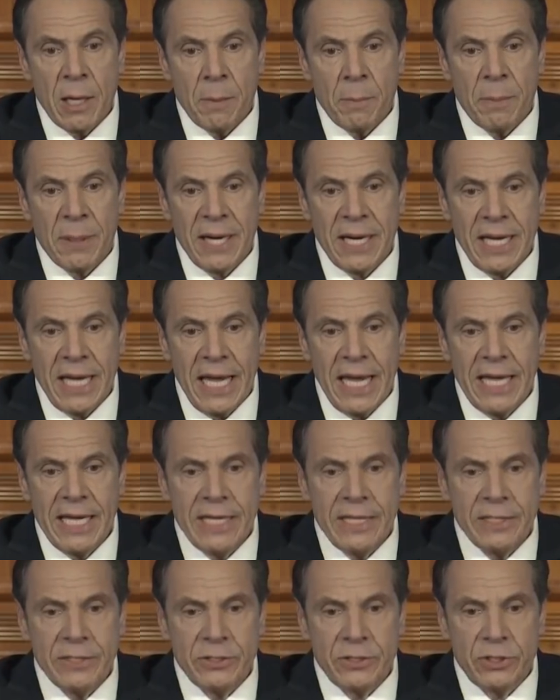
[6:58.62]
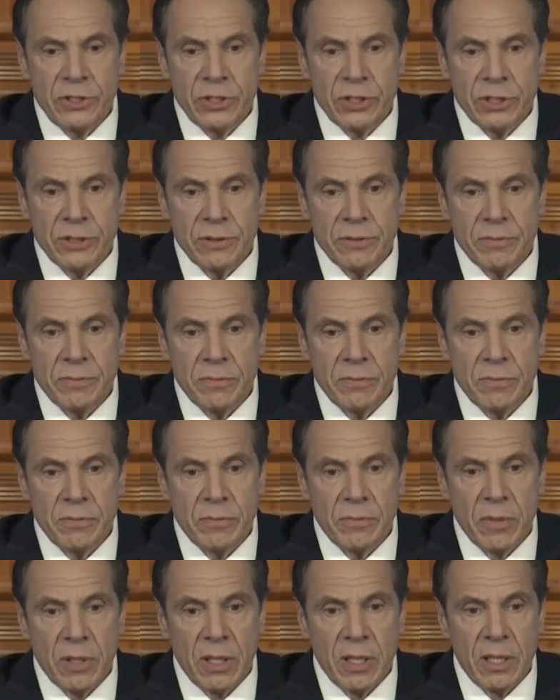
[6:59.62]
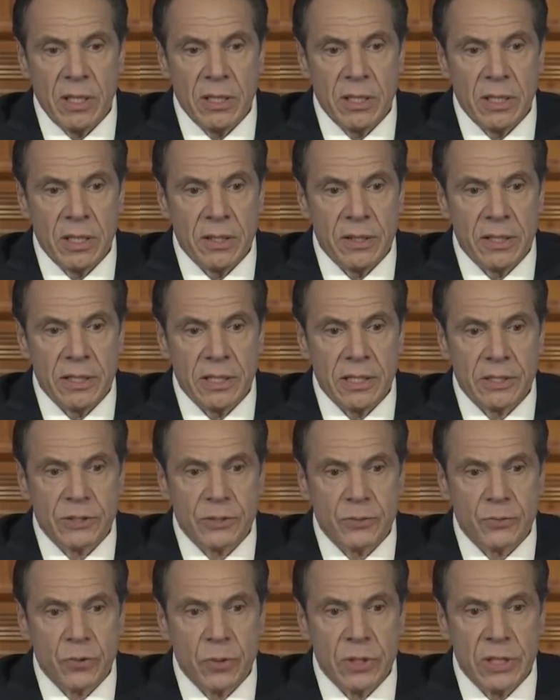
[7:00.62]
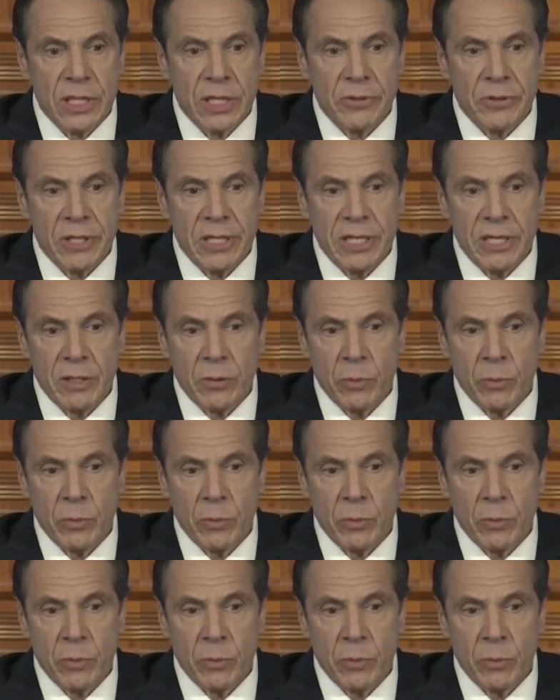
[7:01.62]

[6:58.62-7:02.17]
By age, nothing extraordinary here.